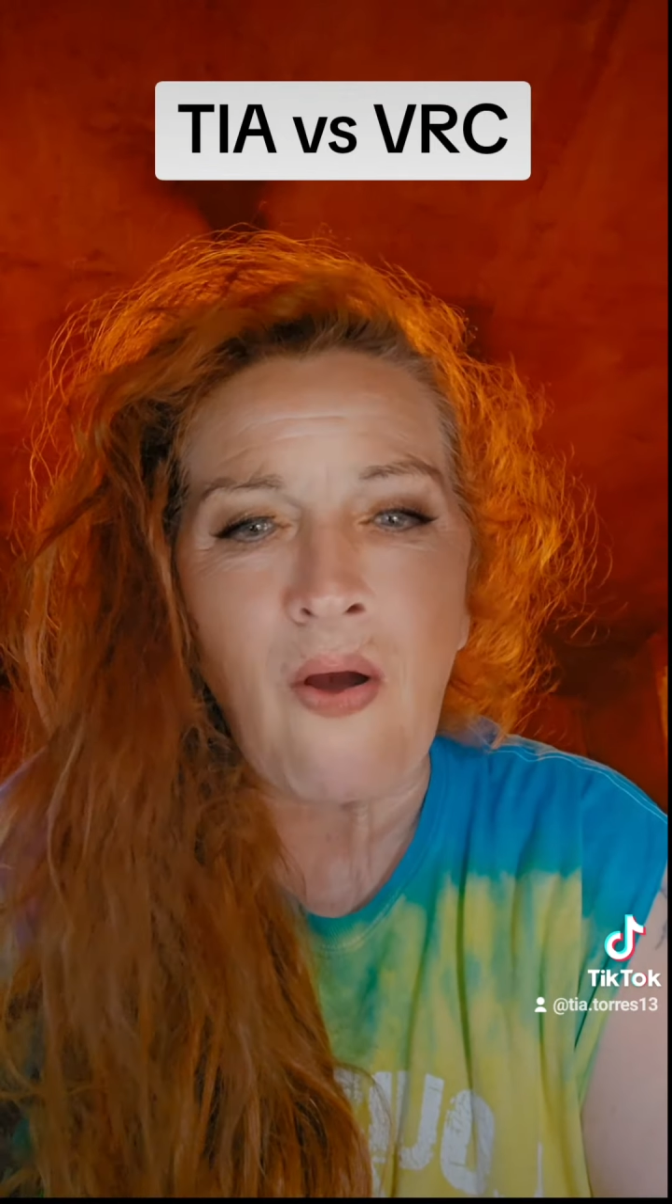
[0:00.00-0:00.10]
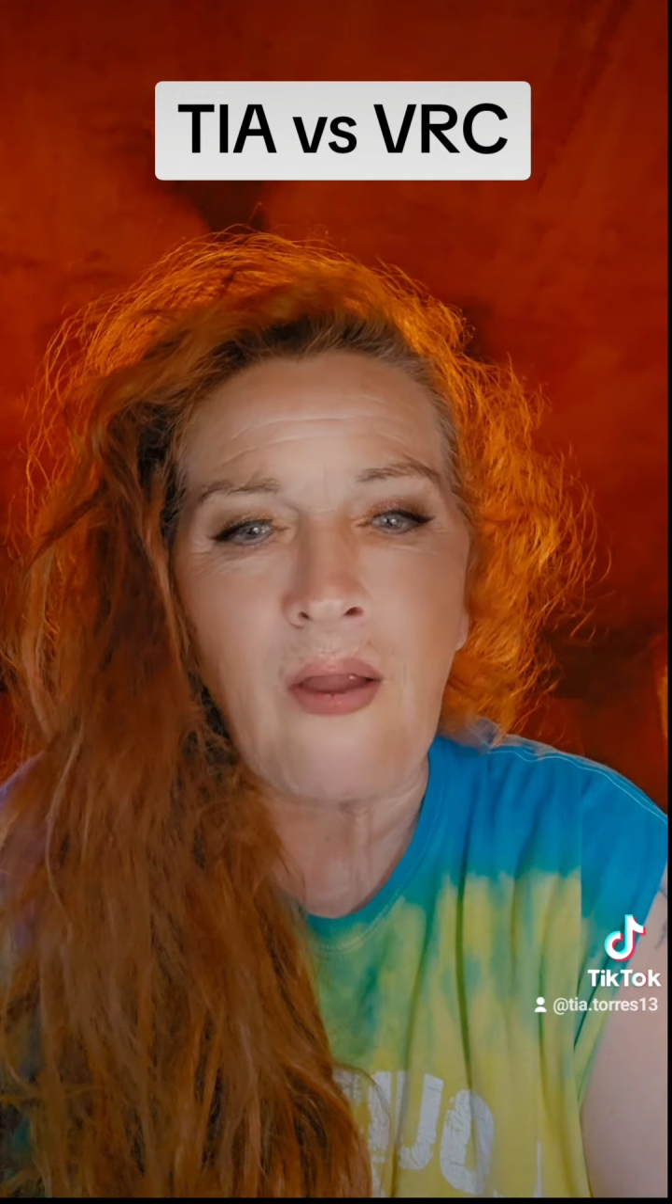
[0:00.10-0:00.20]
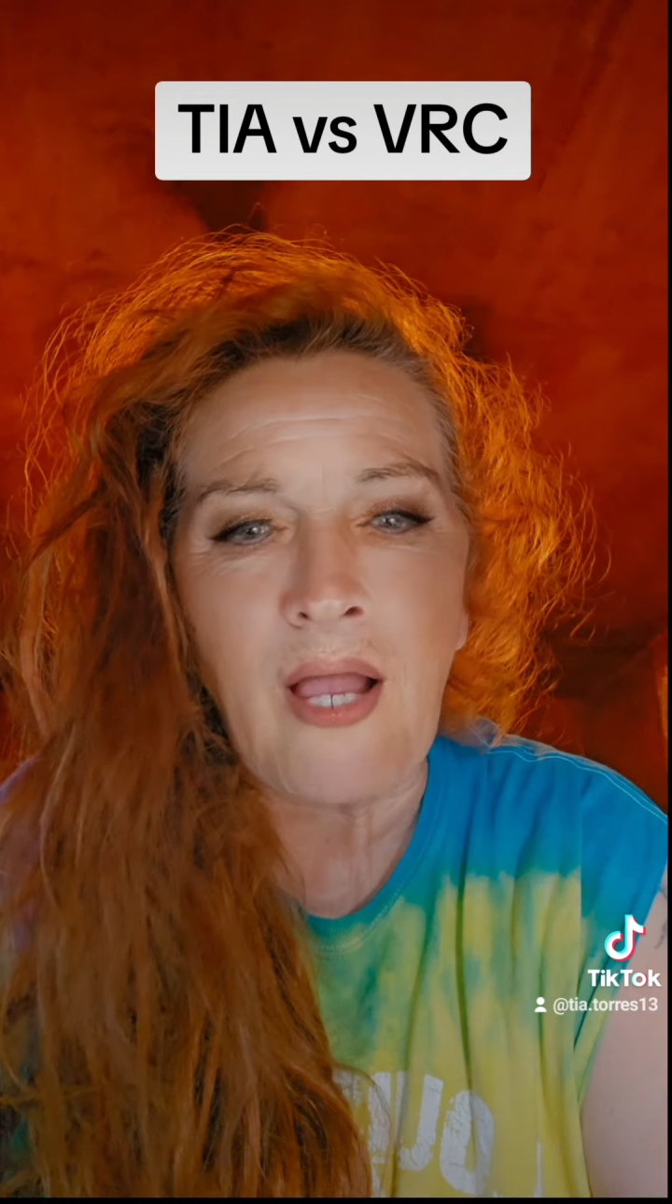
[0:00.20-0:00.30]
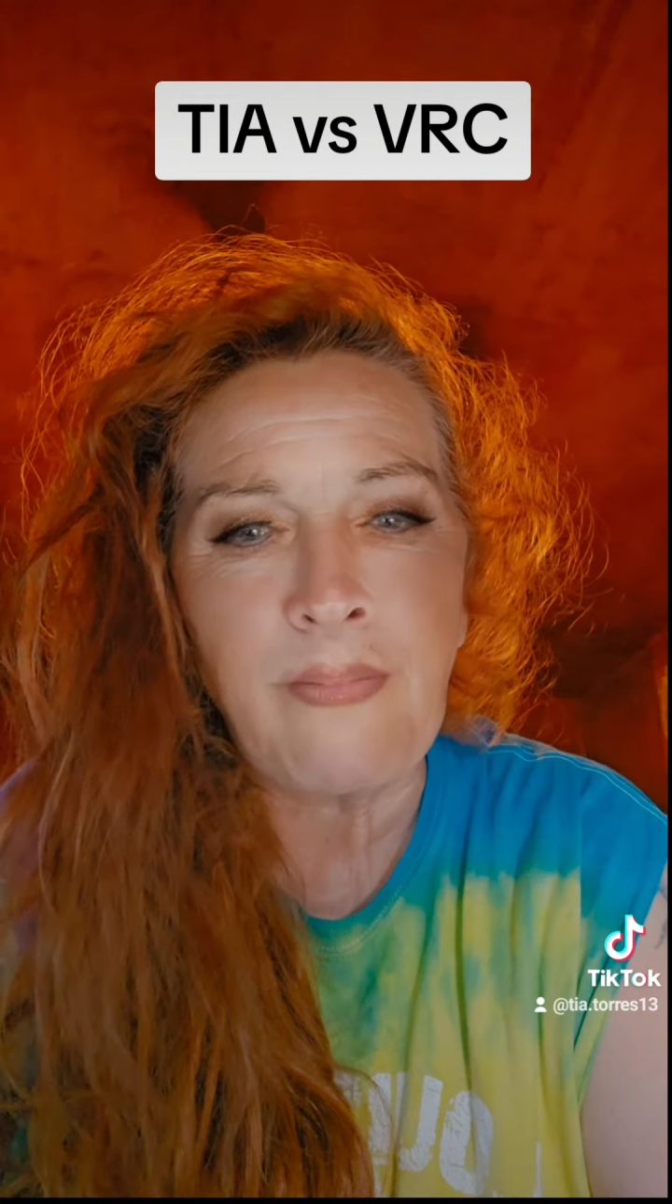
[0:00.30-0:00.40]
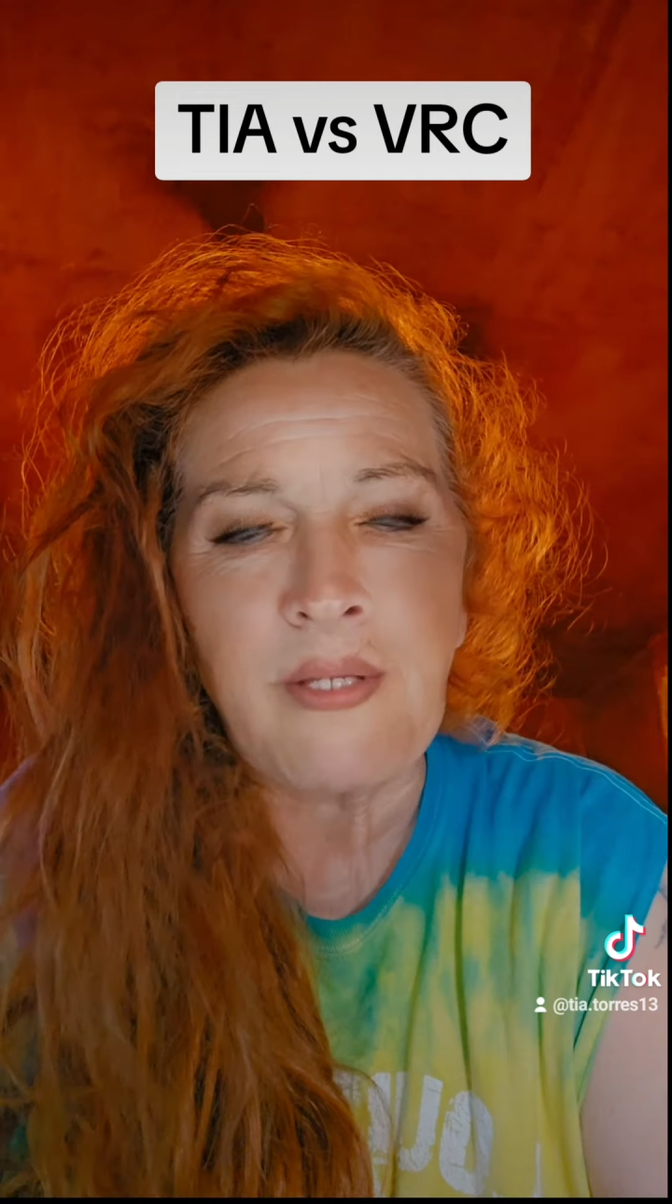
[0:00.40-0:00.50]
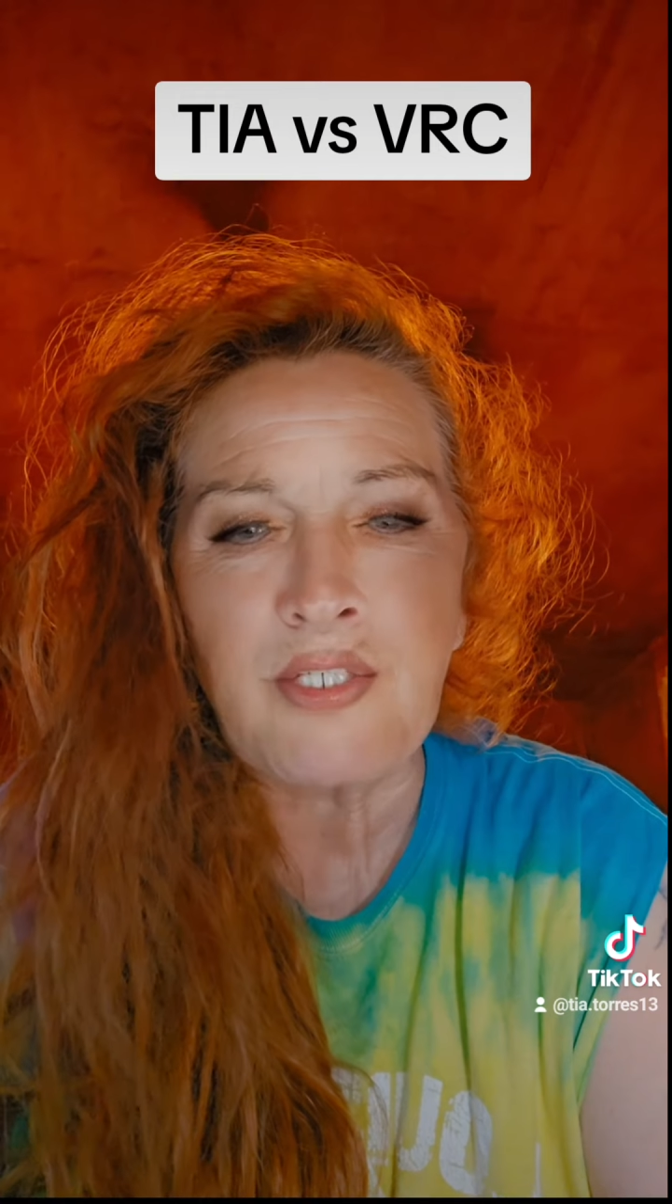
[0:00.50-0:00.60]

are helping